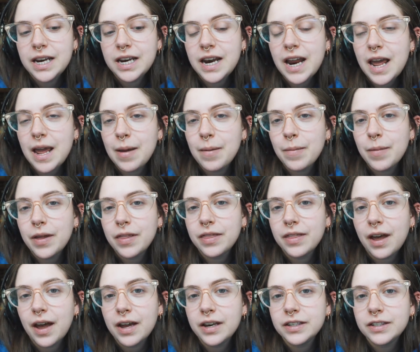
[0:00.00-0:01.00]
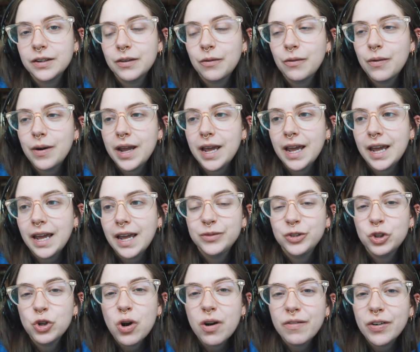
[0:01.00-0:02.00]
name that we
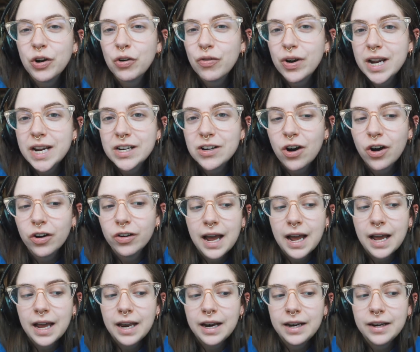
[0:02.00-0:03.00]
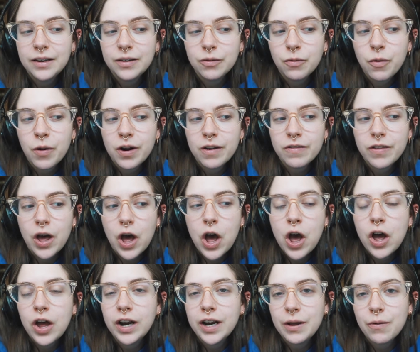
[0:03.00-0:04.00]
sort of agreed on and one of the
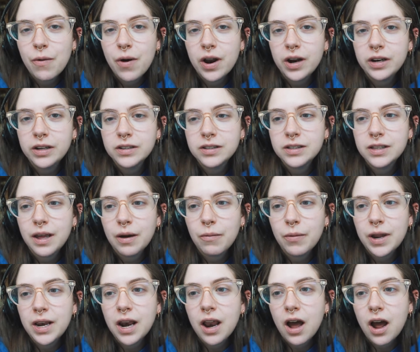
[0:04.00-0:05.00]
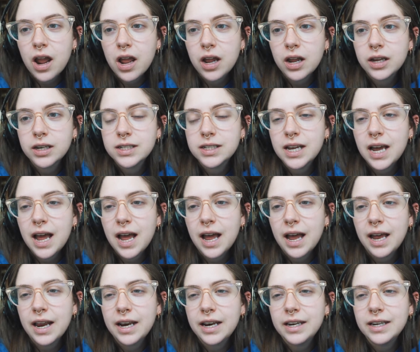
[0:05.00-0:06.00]
early ones that we liked
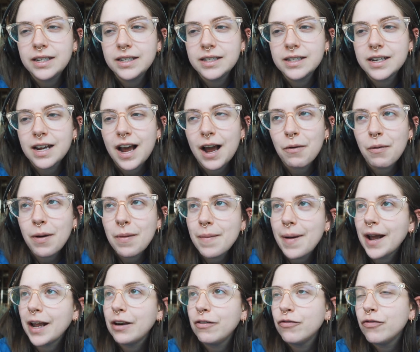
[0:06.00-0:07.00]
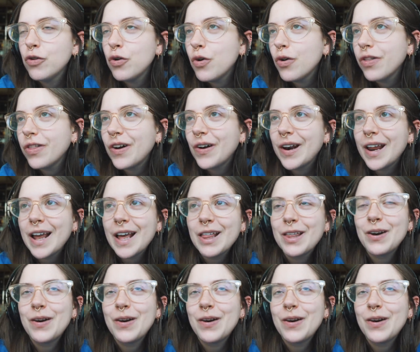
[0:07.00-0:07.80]
and I went back and forth on it